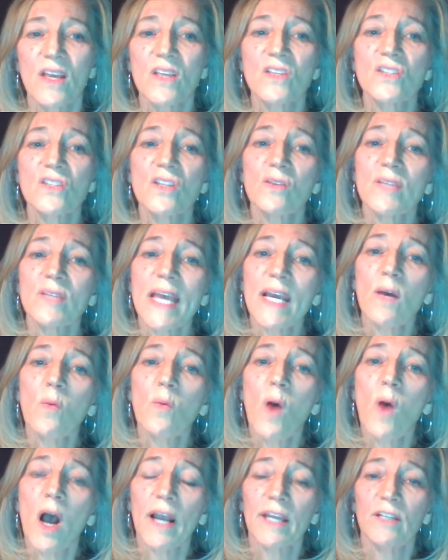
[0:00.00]
So take a
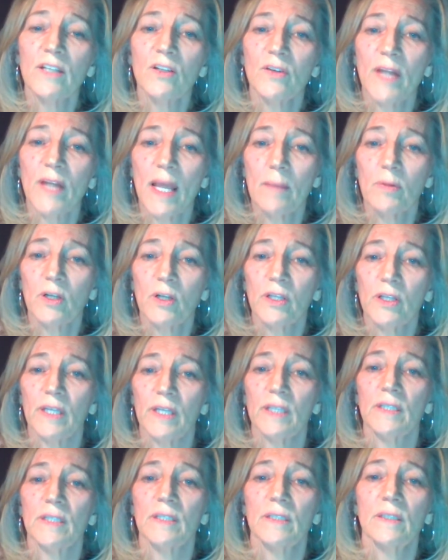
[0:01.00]
walk in your
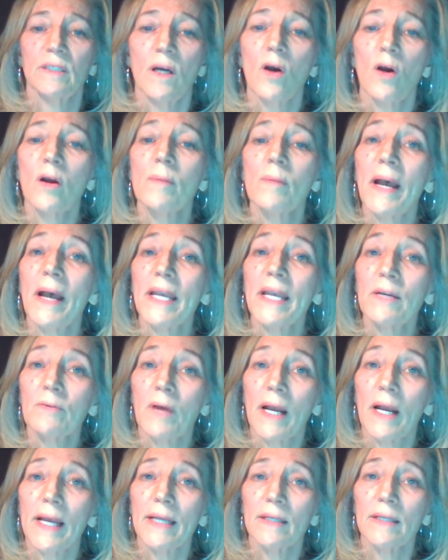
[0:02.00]
neighborhood, or a bike
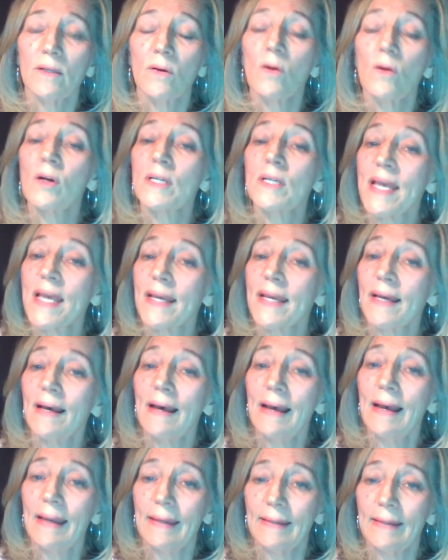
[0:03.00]
ride, or take a
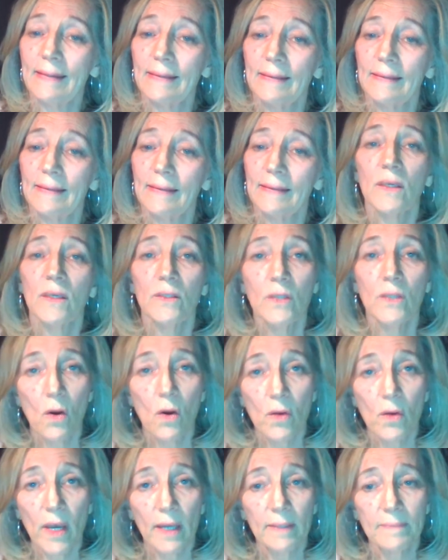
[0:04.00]
hike.
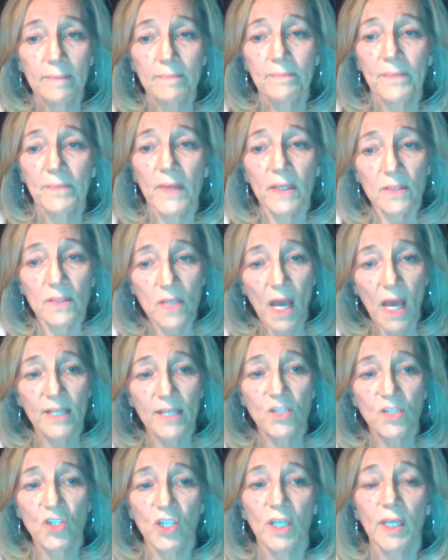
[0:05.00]
Yoga,
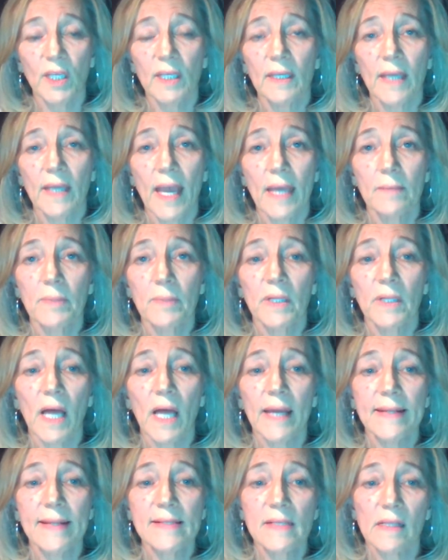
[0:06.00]
Tai Chi, and
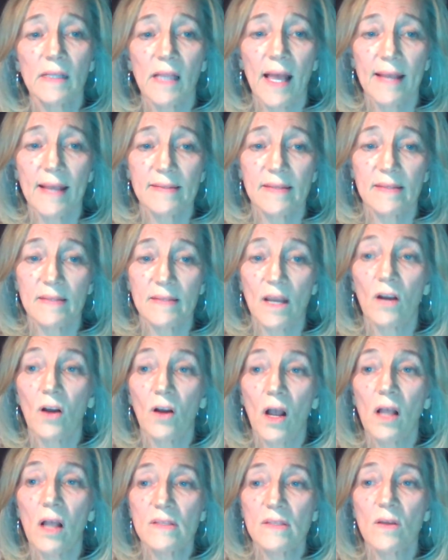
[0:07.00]
Pilates classes
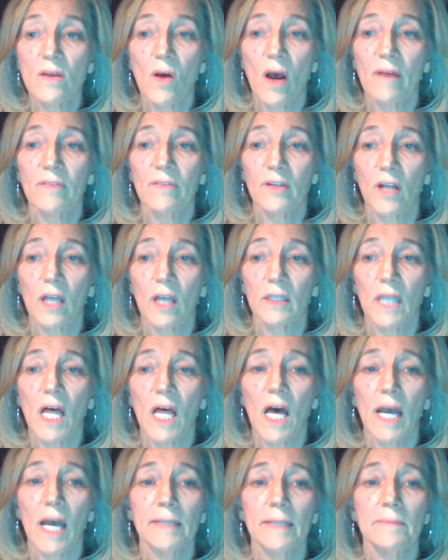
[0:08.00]
are also offered
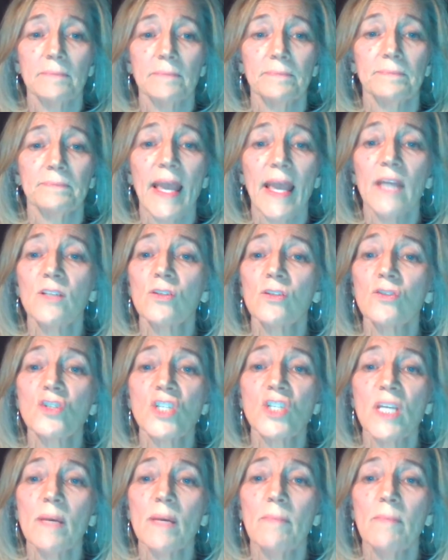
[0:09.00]
online. And your
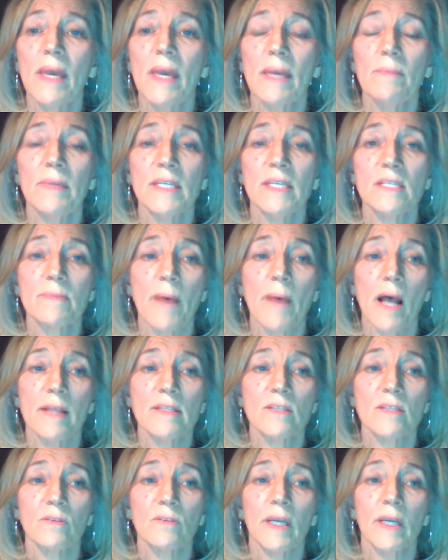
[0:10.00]
gym may be
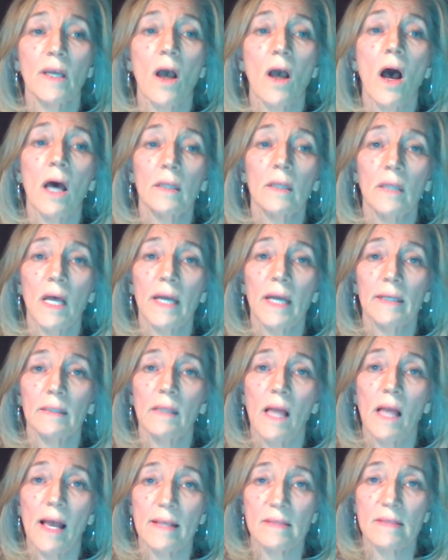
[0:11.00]
sponsoring online
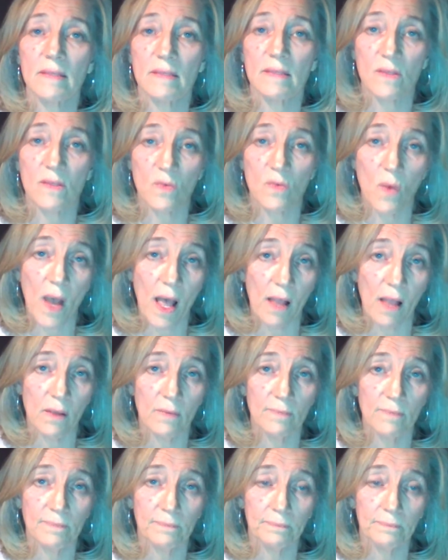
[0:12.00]
classes as
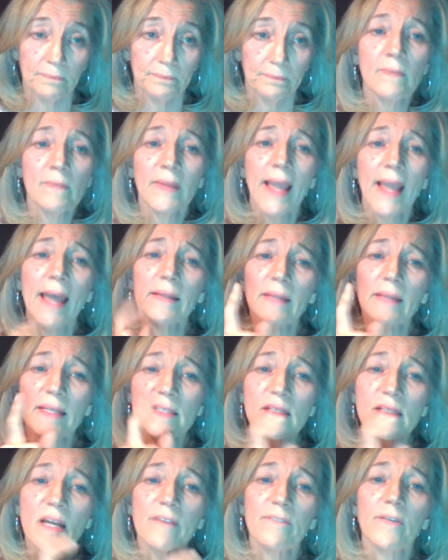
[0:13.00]
well. And
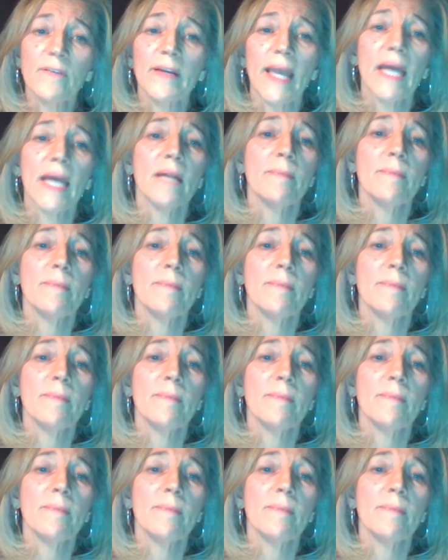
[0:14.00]
let's not forget